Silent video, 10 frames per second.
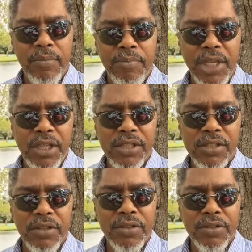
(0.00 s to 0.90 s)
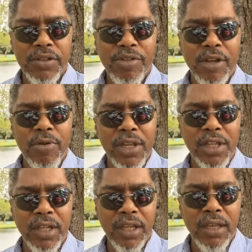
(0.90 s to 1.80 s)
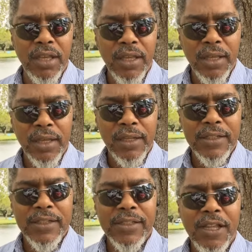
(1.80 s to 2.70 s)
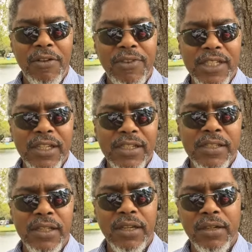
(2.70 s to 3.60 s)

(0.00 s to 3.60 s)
peace, tranquility, and selflessness.